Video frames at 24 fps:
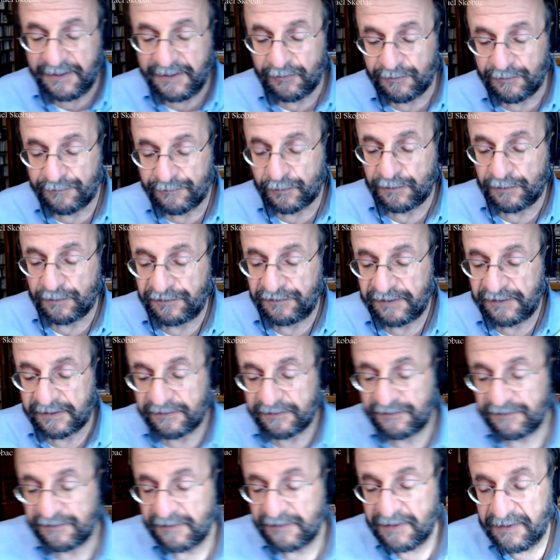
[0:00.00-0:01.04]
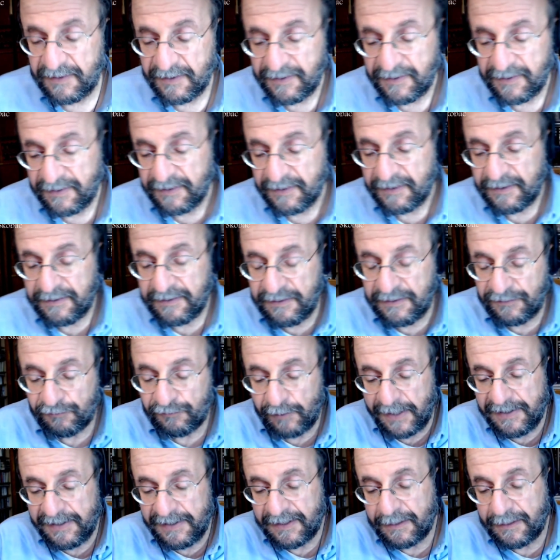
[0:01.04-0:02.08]
here in verse 6. He's
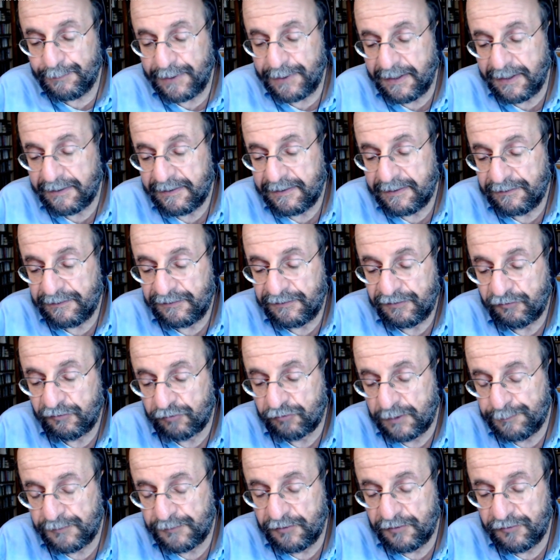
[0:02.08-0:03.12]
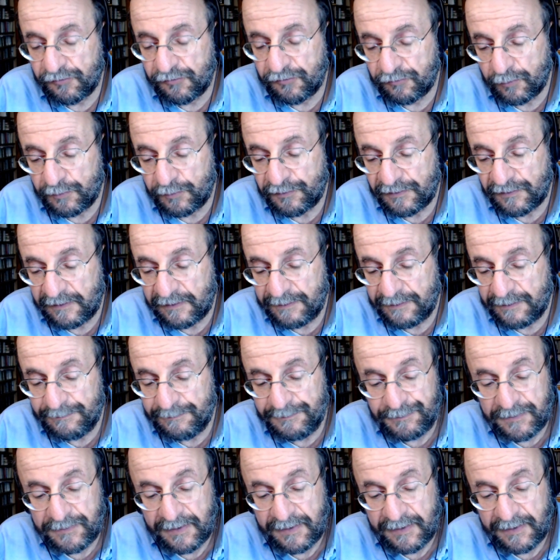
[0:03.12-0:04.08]
writing about his trip to Jerusalem,